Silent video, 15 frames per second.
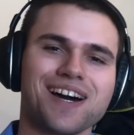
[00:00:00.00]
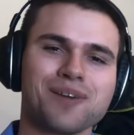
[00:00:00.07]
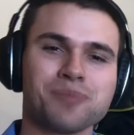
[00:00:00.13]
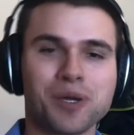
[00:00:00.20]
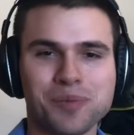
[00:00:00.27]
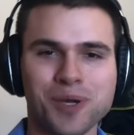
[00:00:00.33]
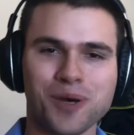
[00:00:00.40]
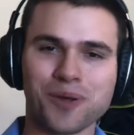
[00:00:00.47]

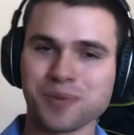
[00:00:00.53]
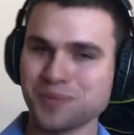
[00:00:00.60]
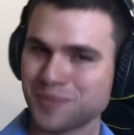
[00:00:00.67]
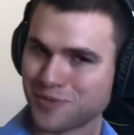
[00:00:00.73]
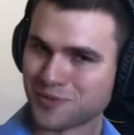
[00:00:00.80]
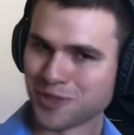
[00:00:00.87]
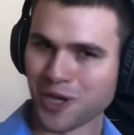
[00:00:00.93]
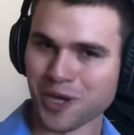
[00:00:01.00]
Maybe I'll
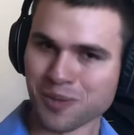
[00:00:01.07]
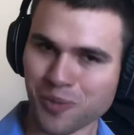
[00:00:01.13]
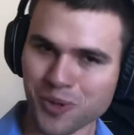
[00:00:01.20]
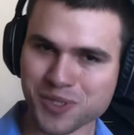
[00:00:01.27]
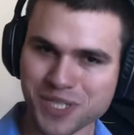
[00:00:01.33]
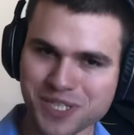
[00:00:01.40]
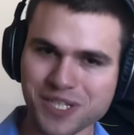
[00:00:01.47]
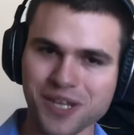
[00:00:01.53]
talk in
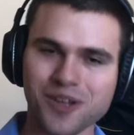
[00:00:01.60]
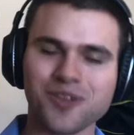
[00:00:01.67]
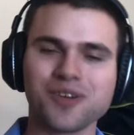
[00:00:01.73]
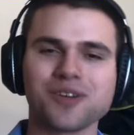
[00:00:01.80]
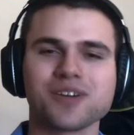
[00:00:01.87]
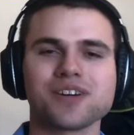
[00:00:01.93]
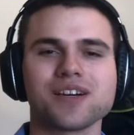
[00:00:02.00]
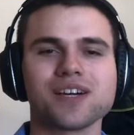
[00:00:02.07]
more detail
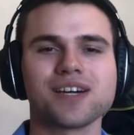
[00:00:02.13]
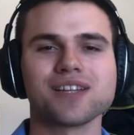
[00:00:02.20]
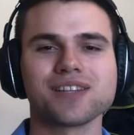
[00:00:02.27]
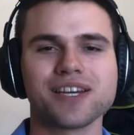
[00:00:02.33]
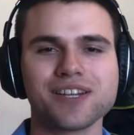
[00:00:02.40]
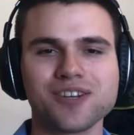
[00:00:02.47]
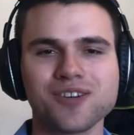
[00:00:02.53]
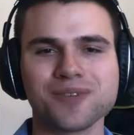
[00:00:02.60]

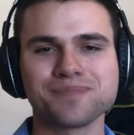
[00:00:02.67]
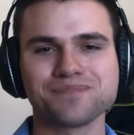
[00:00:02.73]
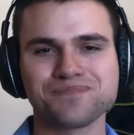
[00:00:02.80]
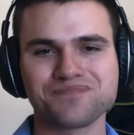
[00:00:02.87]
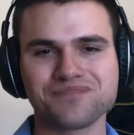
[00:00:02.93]
later